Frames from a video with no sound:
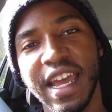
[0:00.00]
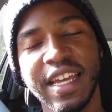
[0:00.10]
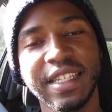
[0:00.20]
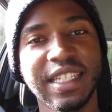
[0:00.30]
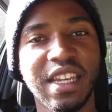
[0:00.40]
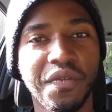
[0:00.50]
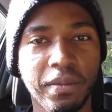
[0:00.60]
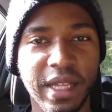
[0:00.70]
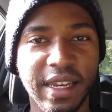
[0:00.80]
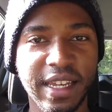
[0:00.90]
and see it
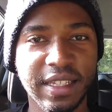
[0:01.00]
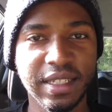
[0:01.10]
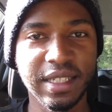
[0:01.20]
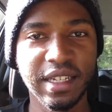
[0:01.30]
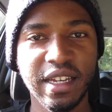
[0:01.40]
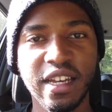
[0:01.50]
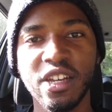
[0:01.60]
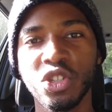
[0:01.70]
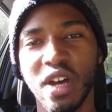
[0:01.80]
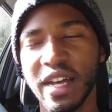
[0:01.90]
from that lens.
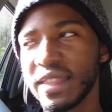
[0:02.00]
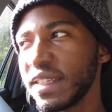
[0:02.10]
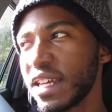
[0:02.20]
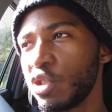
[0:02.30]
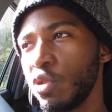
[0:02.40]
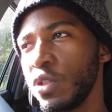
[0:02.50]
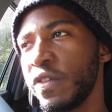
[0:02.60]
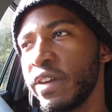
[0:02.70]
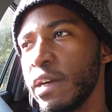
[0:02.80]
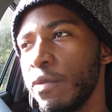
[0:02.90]
So I think that tool is
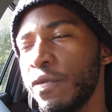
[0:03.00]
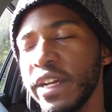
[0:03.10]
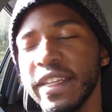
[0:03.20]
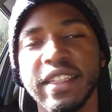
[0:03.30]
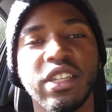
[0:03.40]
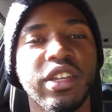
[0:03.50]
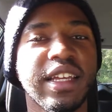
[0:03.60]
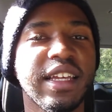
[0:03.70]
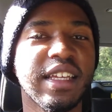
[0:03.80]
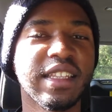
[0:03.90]
very helpful. And
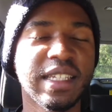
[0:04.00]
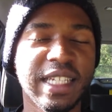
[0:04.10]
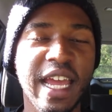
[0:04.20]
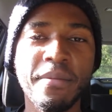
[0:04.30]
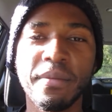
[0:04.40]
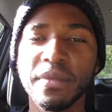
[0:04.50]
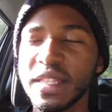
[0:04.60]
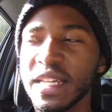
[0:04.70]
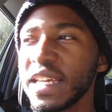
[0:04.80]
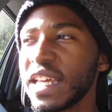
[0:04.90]
the same
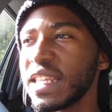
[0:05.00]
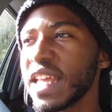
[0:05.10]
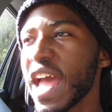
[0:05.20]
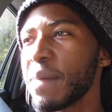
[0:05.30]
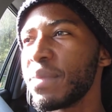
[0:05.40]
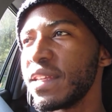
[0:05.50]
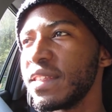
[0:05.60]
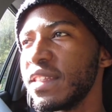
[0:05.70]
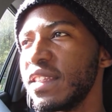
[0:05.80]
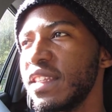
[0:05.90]
thing can
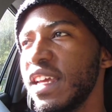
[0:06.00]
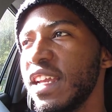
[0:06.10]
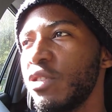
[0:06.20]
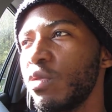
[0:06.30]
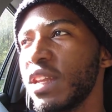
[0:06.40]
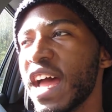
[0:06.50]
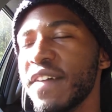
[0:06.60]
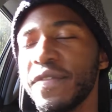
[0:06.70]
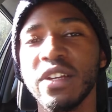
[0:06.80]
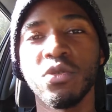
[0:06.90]
happen in real
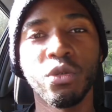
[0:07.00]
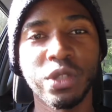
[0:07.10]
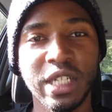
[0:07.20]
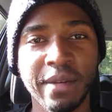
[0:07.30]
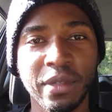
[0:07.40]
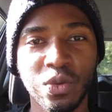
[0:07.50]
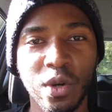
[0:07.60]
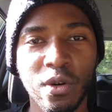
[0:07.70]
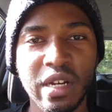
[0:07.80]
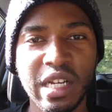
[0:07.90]
life, in real time as
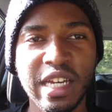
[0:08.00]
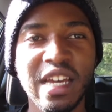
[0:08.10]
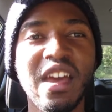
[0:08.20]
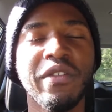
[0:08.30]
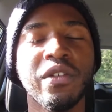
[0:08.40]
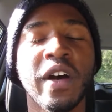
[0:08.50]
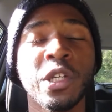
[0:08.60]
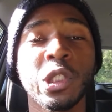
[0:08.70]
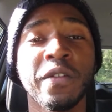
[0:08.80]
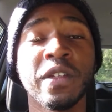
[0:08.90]
well. If you find
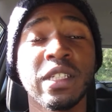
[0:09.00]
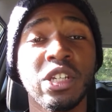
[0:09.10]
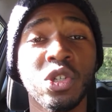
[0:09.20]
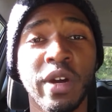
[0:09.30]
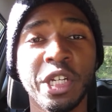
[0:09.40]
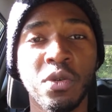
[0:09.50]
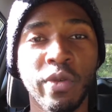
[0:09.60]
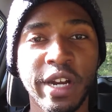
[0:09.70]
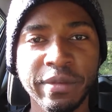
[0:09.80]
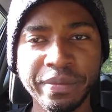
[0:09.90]
yourself in a situation
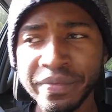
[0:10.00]
where